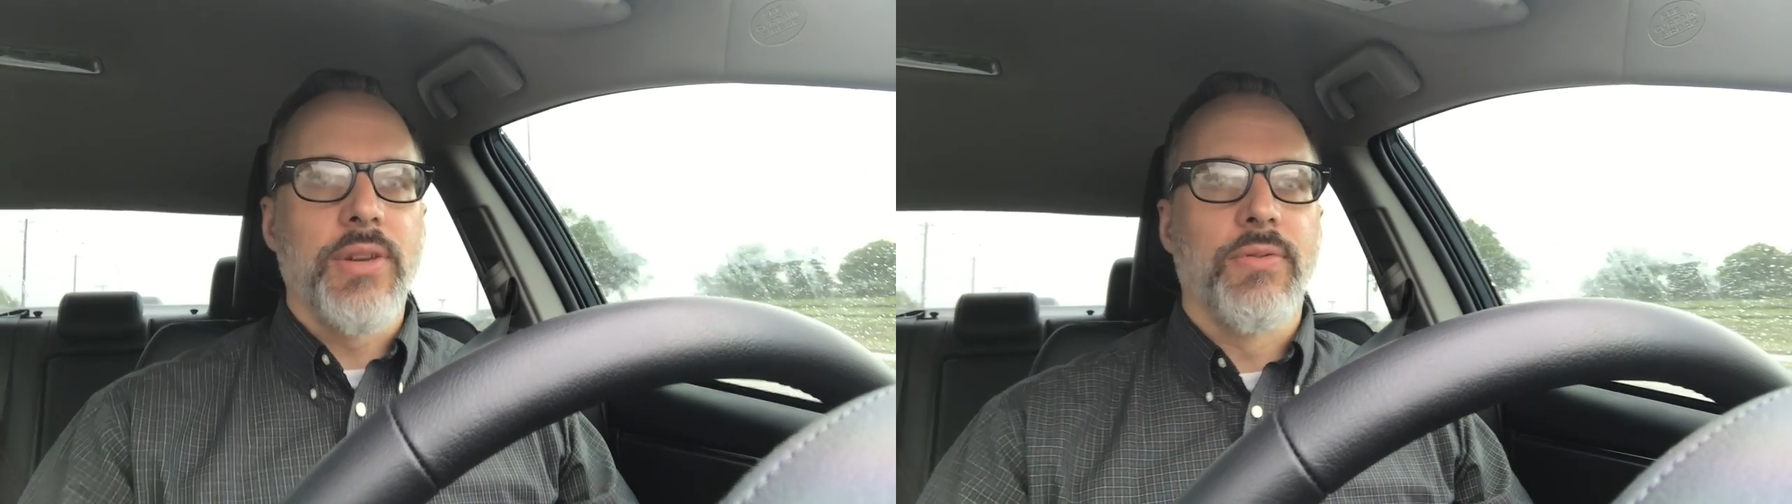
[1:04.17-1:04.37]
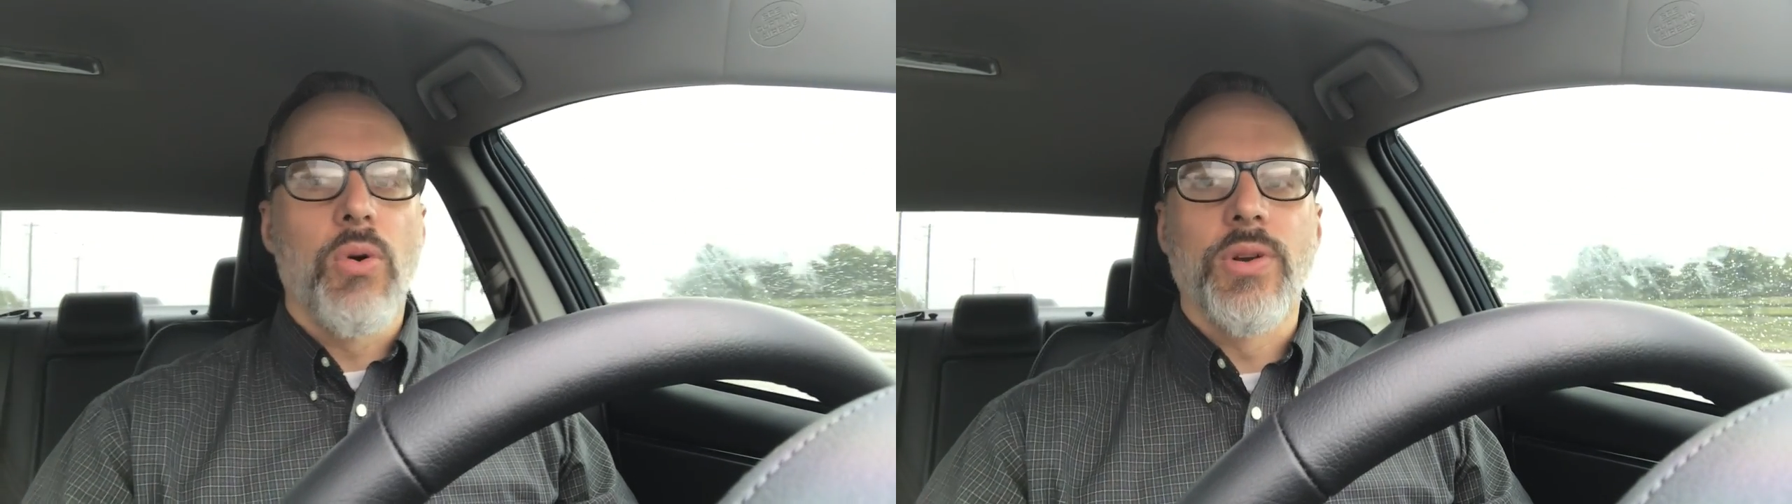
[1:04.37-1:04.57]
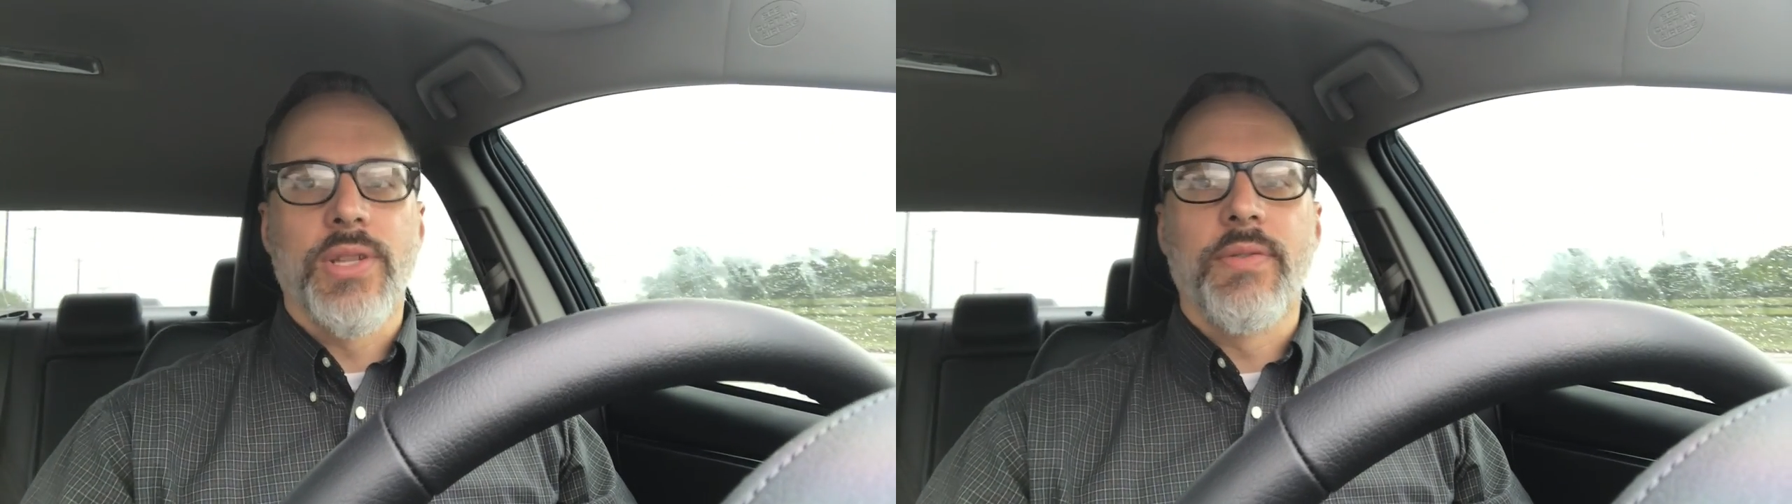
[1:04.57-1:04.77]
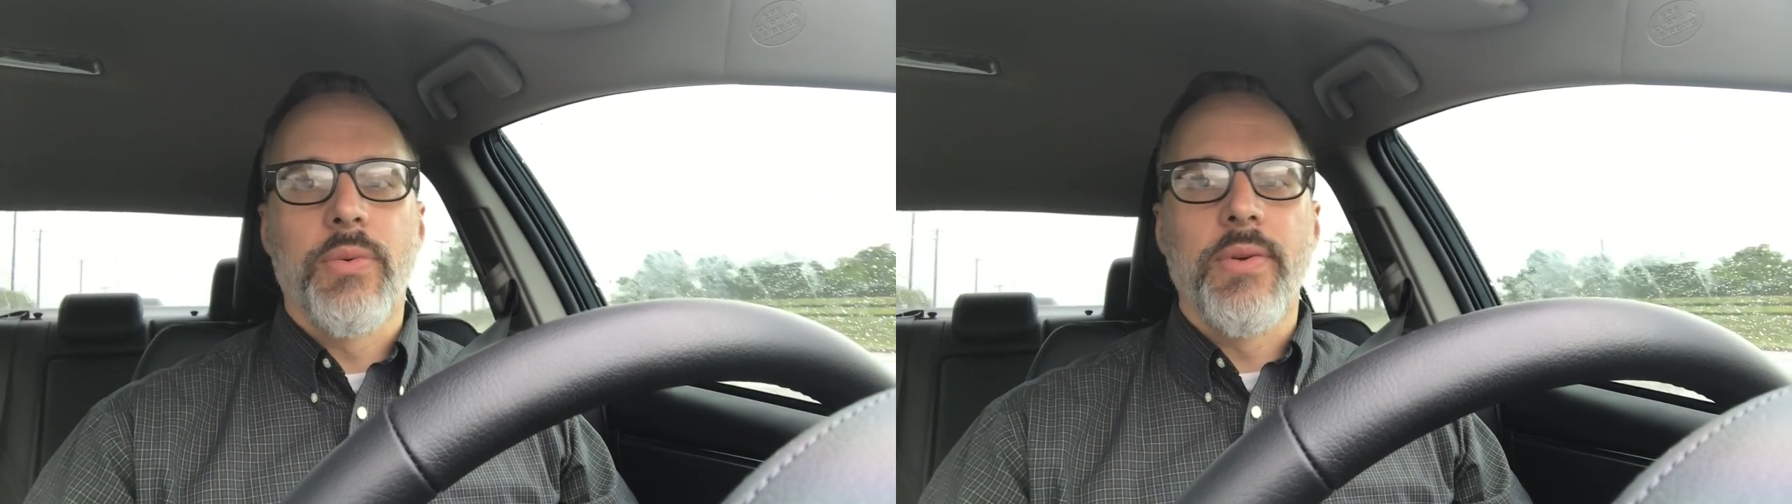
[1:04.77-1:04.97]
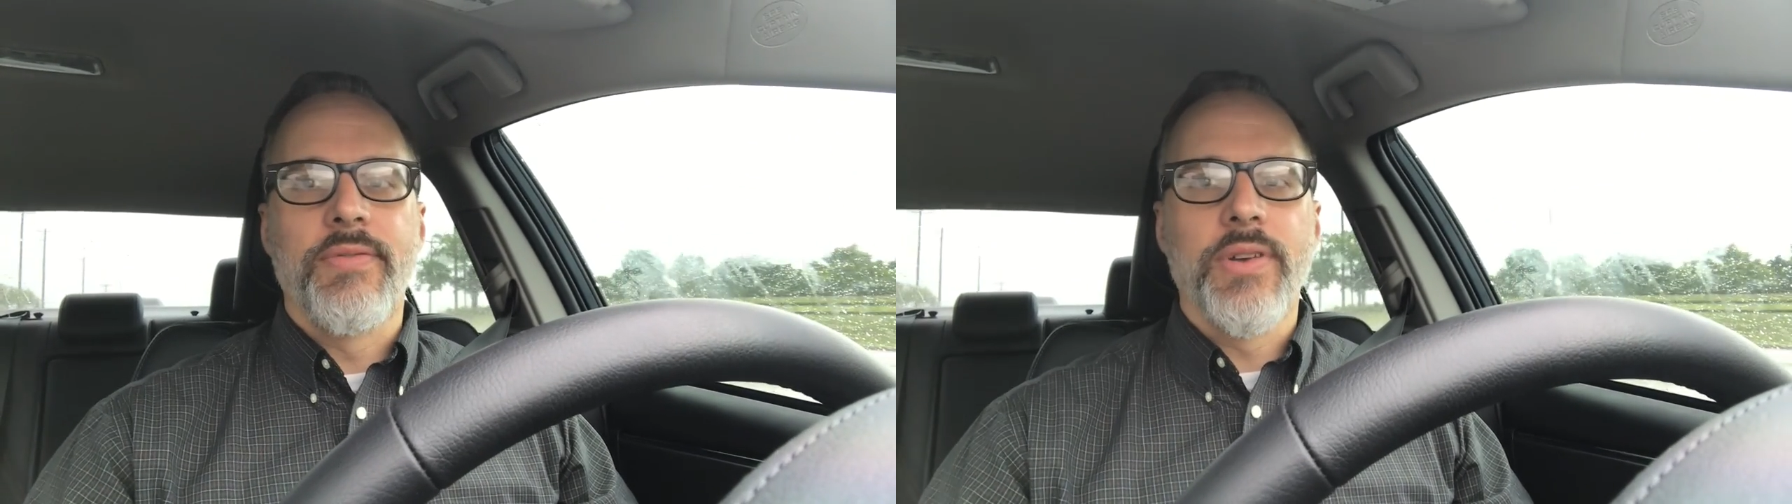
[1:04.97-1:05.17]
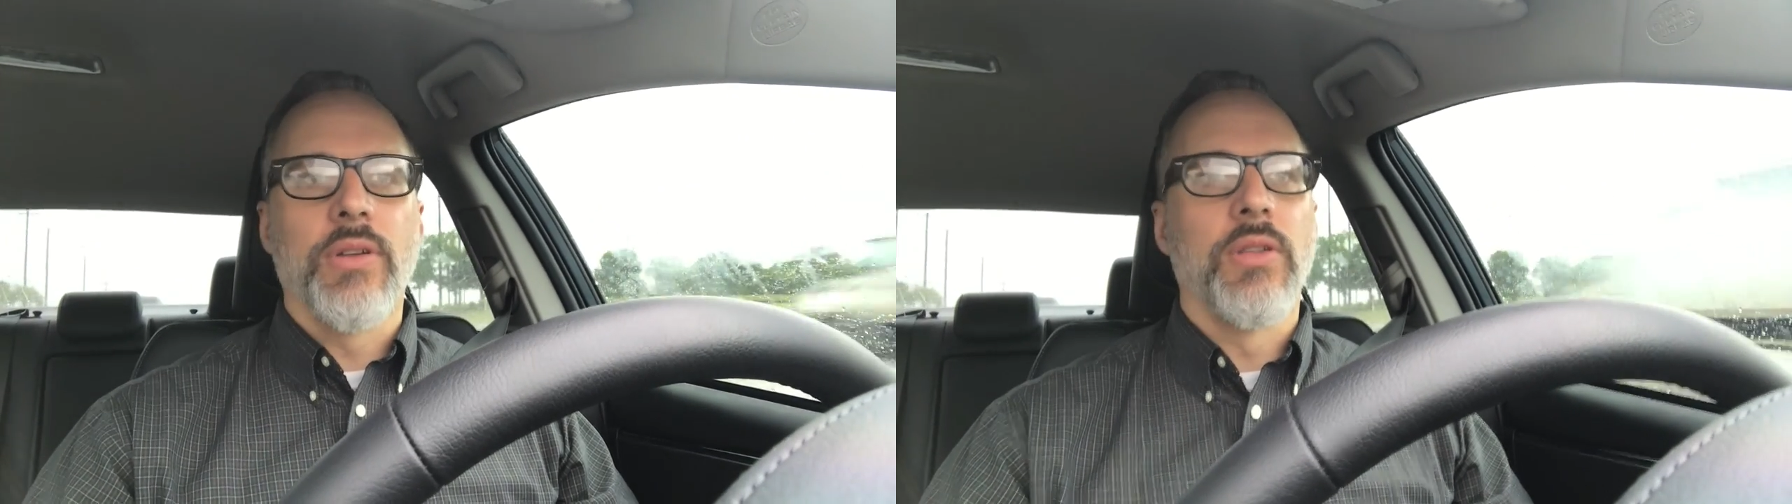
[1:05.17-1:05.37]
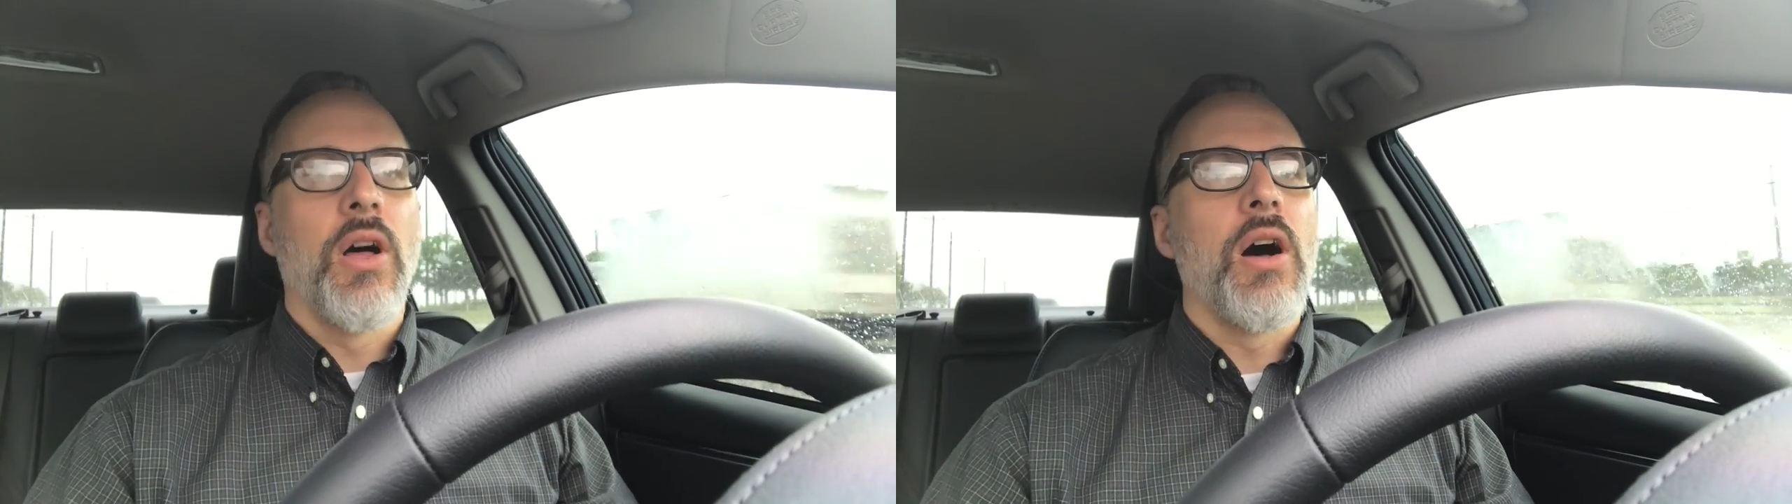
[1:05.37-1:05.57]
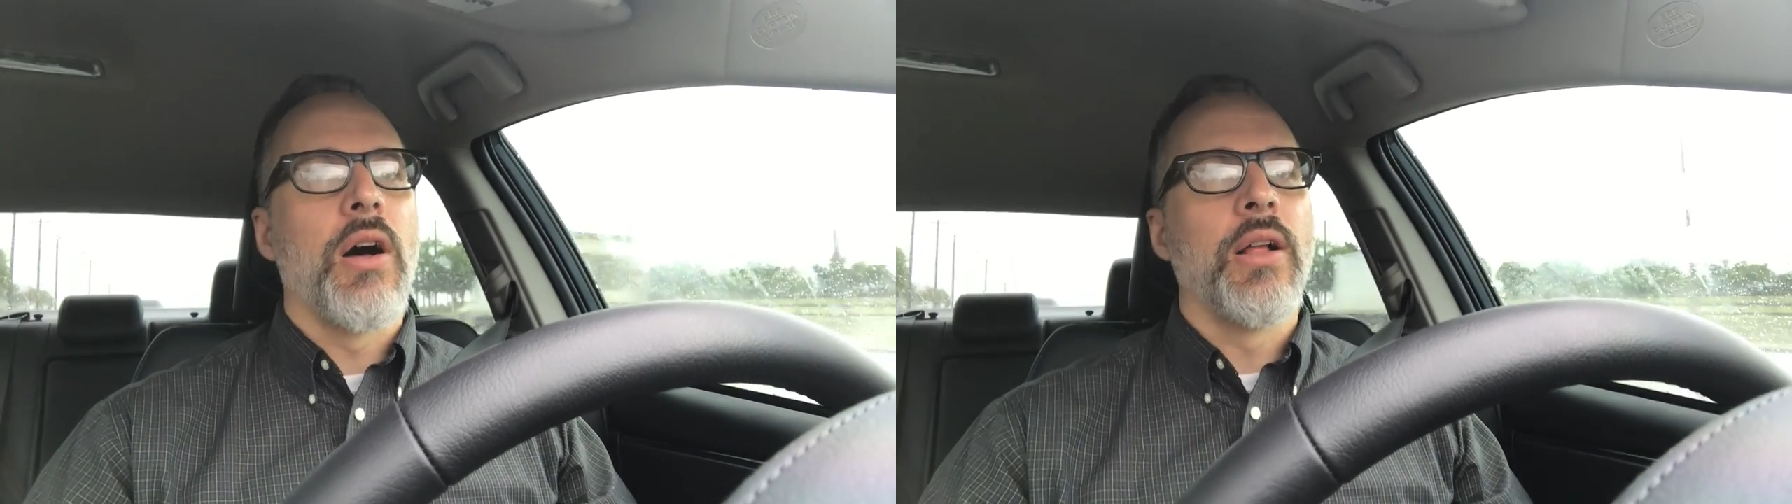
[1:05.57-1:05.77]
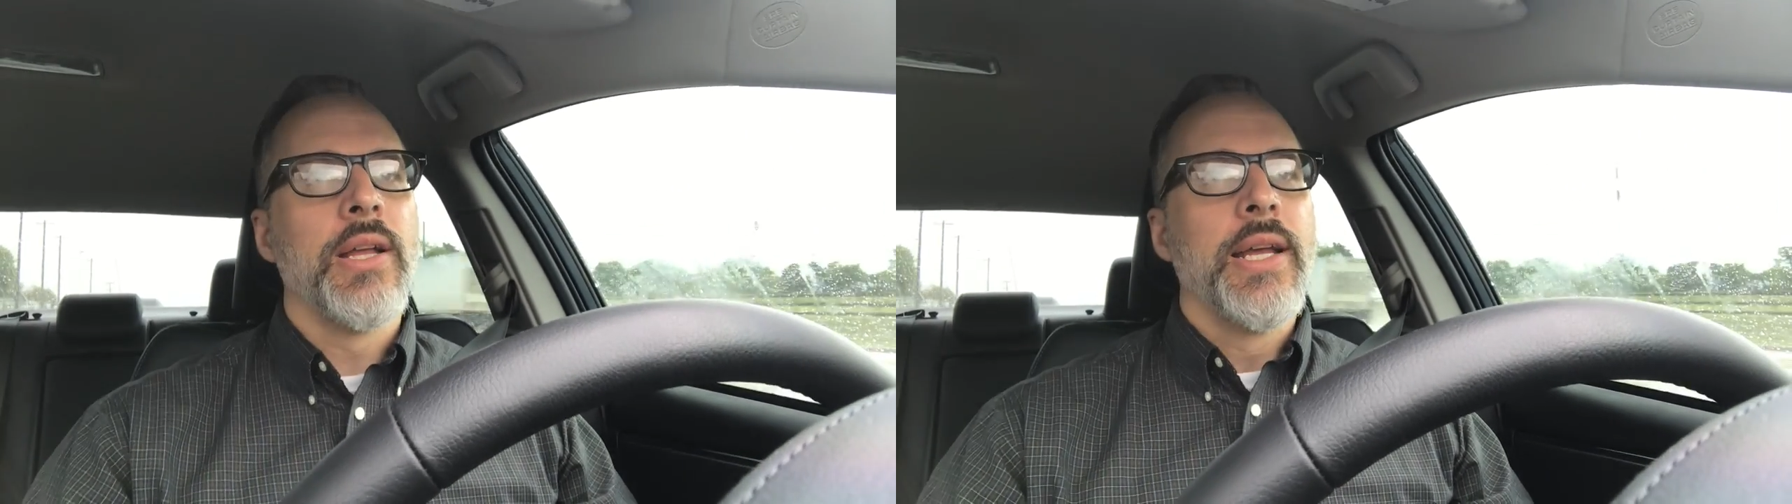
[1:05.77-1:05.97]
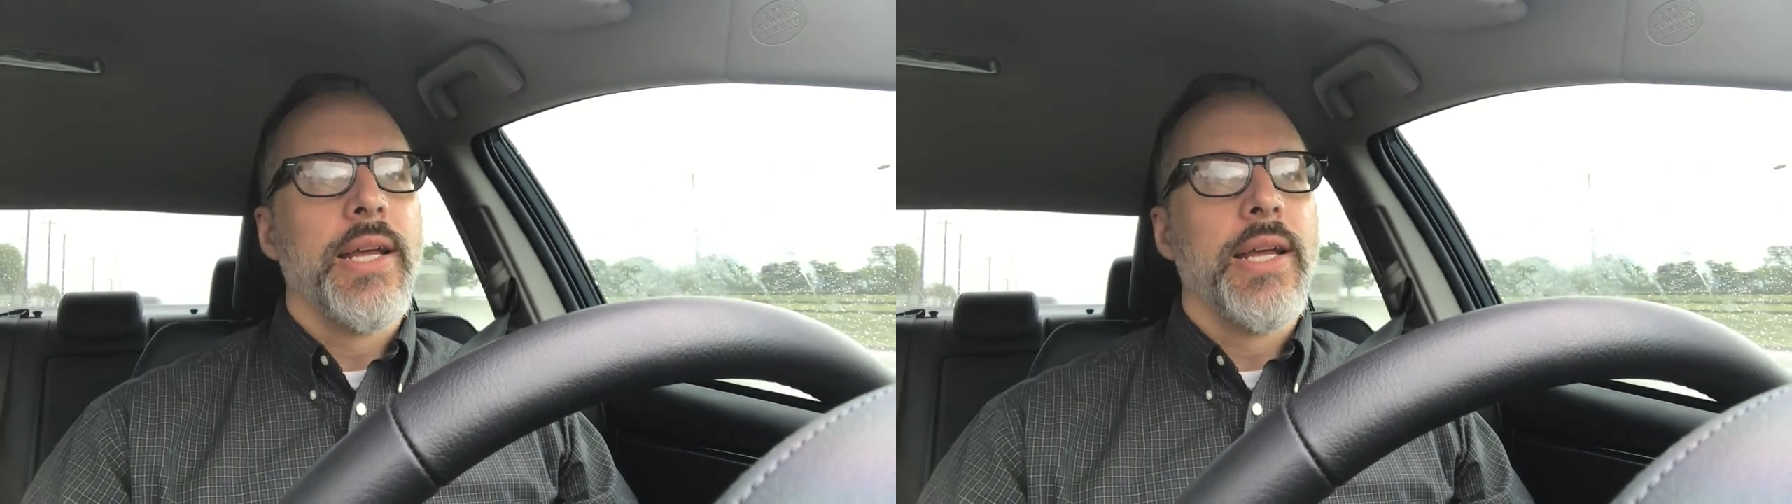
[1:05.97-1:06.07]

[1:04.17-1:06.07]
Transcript: of course, of the revealed law